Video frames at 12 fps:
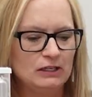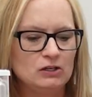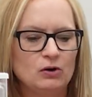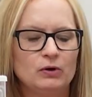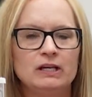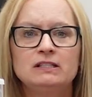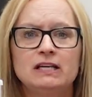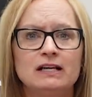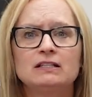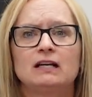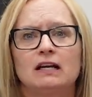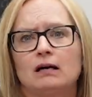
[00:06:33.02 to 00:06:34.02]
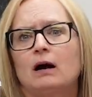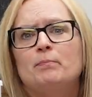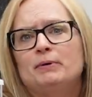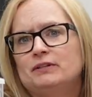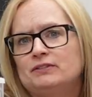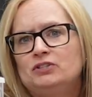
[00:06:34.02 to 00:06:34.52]
And, you know, it takes like a
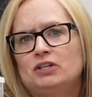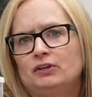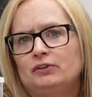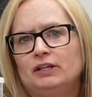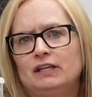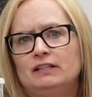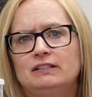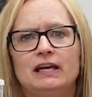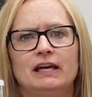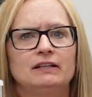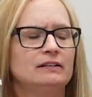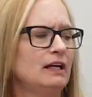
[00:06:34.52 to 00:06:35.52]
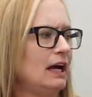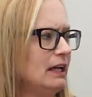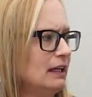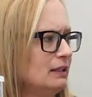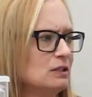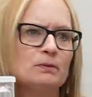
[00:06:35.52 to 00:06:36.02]
bajillion
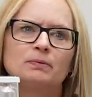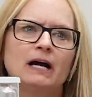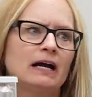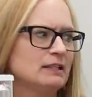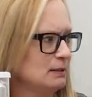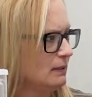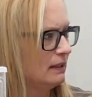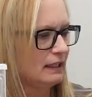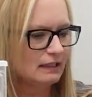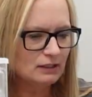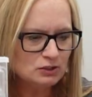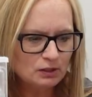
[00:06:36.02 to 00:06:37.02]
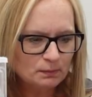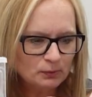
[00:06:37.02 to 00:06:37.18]
dandelions approximately, because you're